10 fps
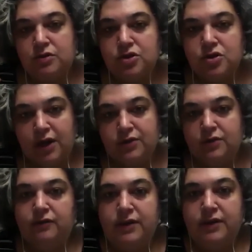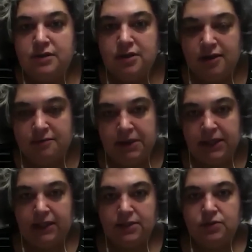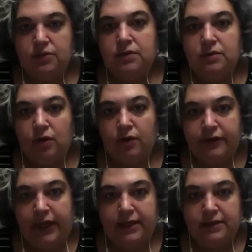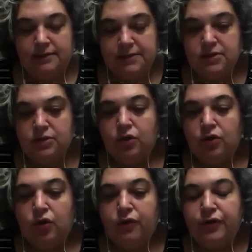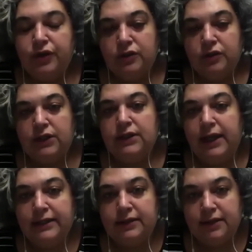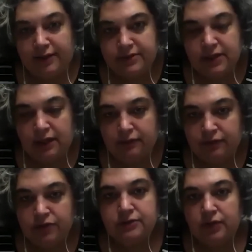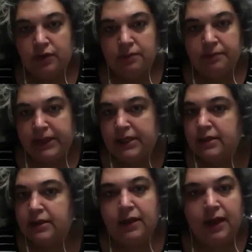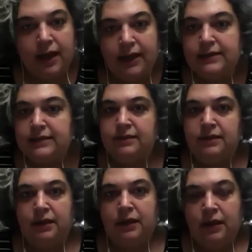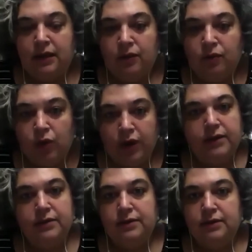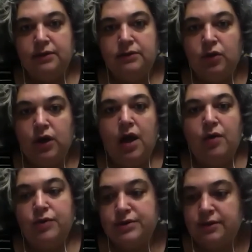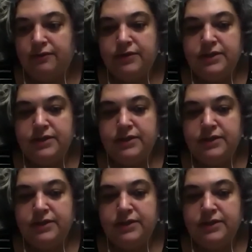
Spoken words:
try to invest a ton of money into it offhand, because you don't know if you're gonna like the lifestyle. First of all, baking at night and working the long hours and